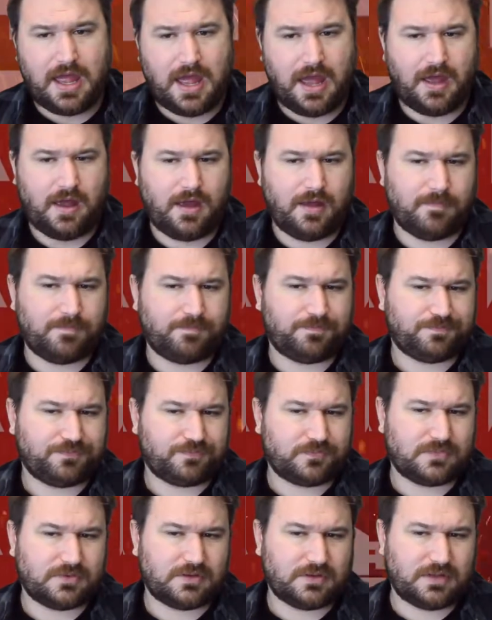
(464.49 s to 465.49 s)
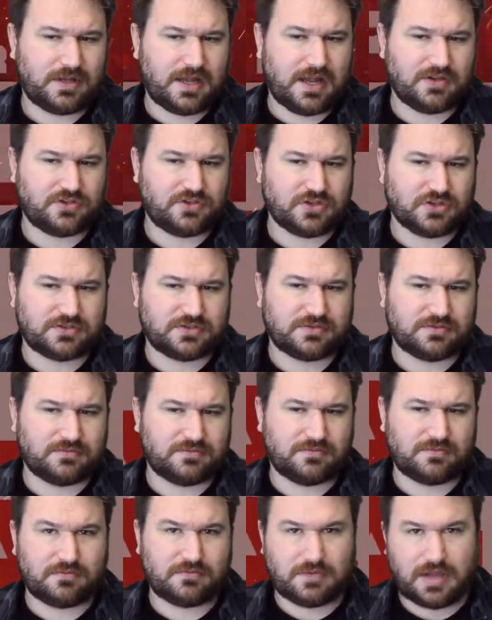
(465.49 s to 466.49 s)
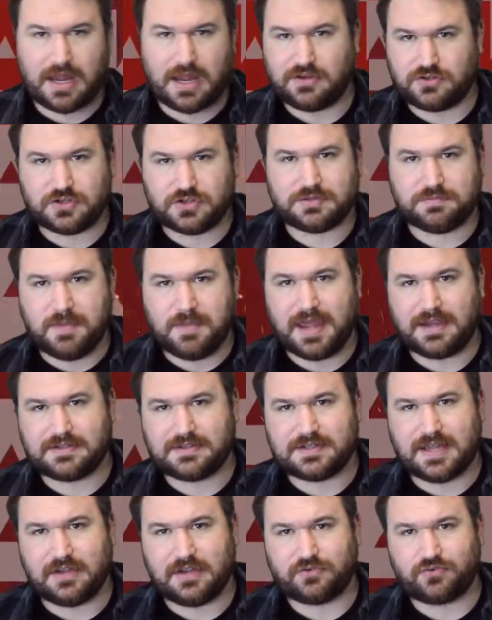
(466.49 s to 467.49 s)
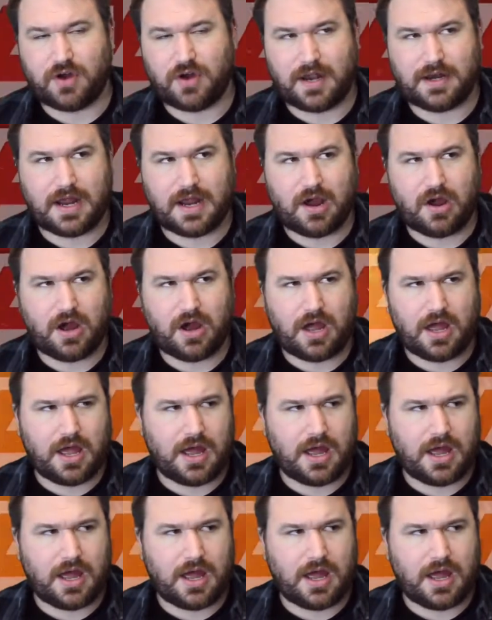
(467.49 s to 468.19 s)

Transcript: It just makes sense right now.